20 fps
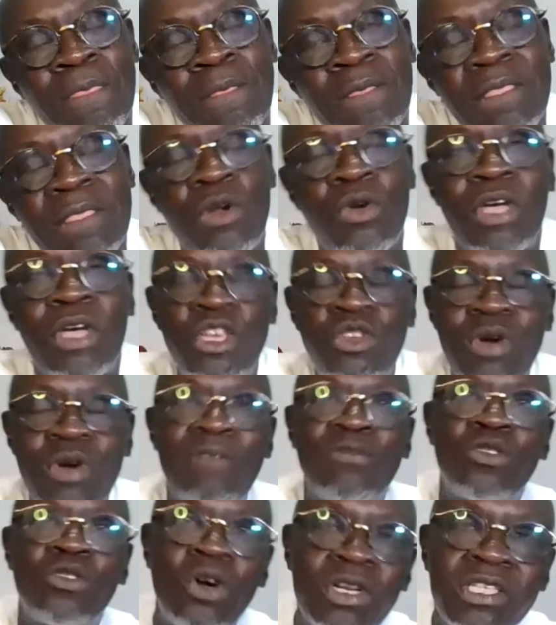That, okay, you
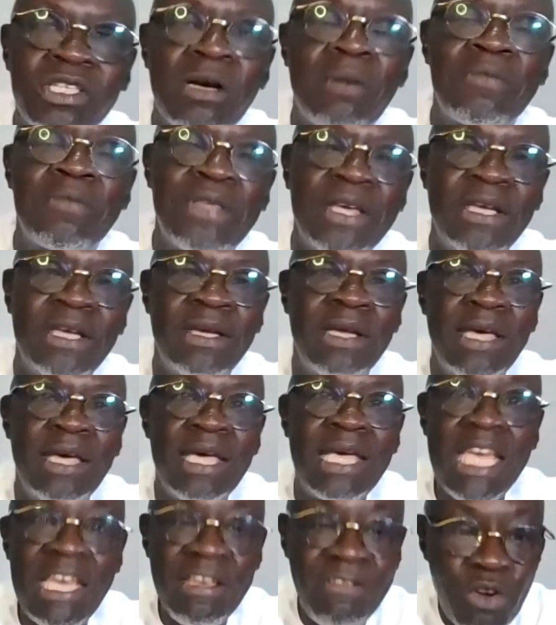have done something,
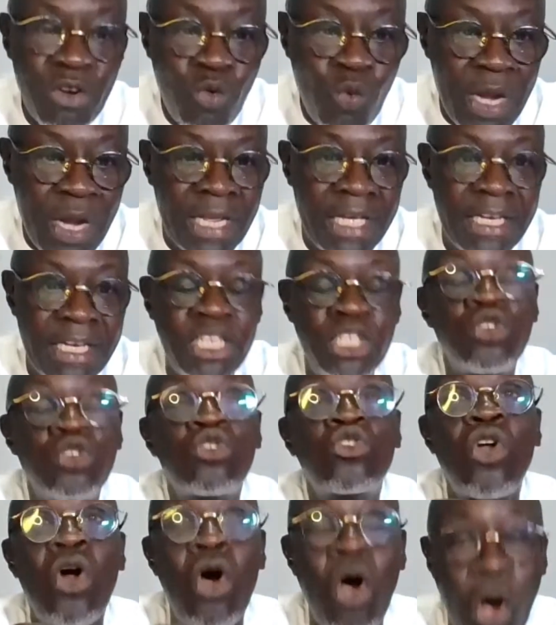even when it is
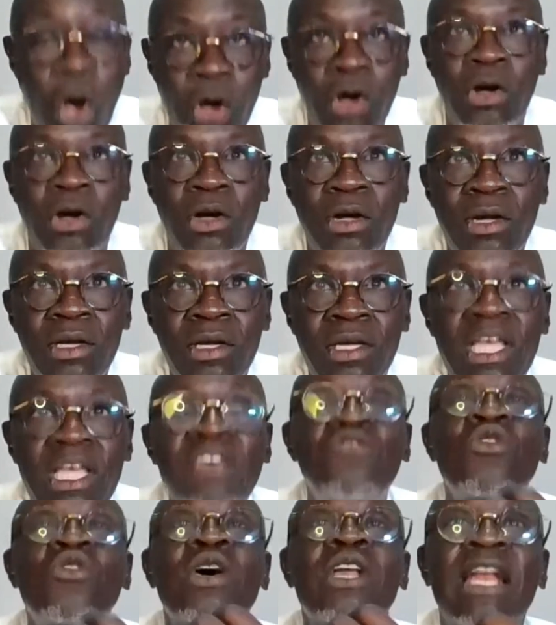wrong.
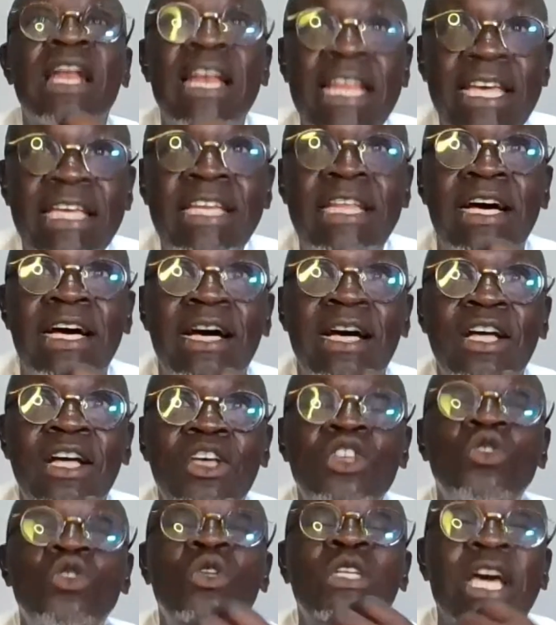If you are a leader,
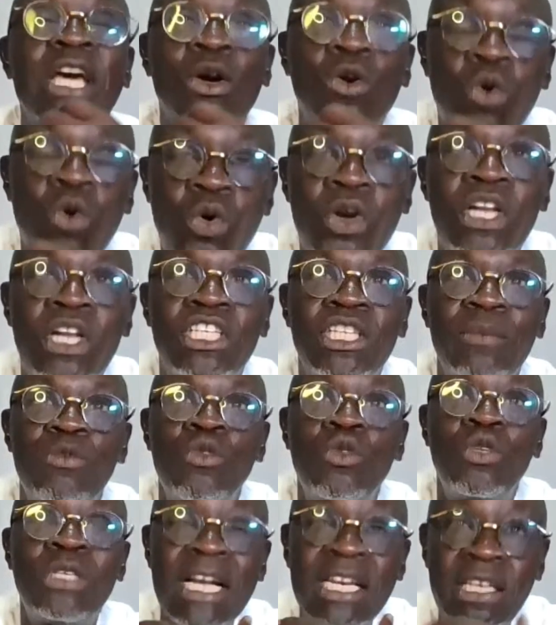you take ownership,
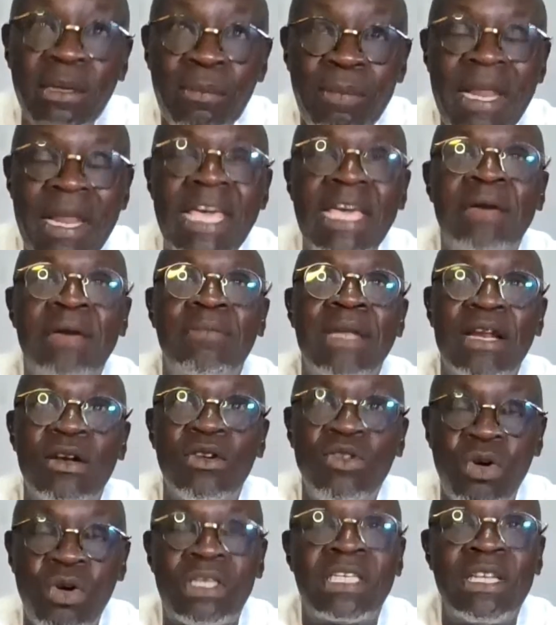you take the blame,
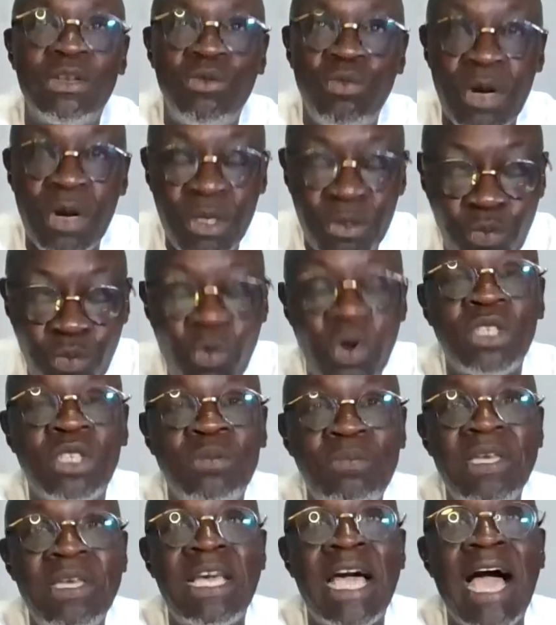that look, it
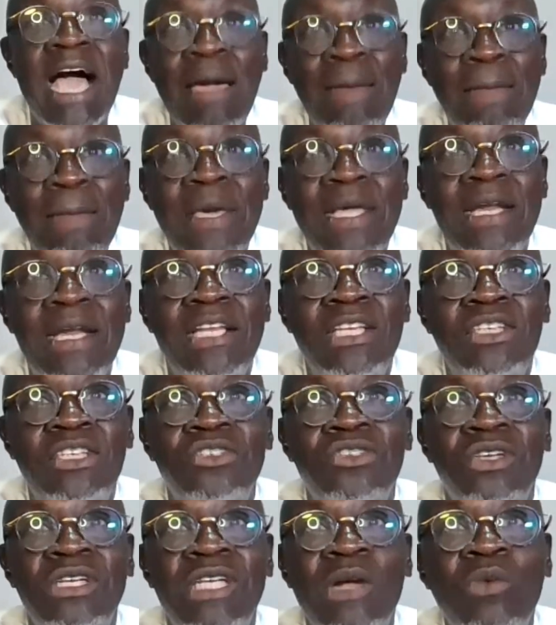was me, I made a
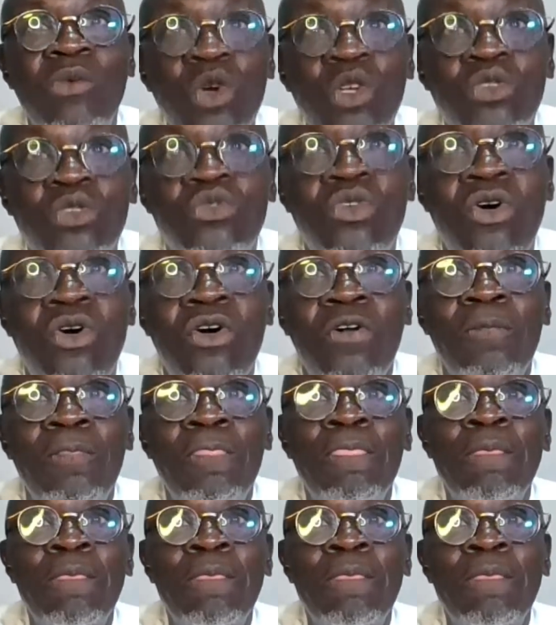decision that was wrong,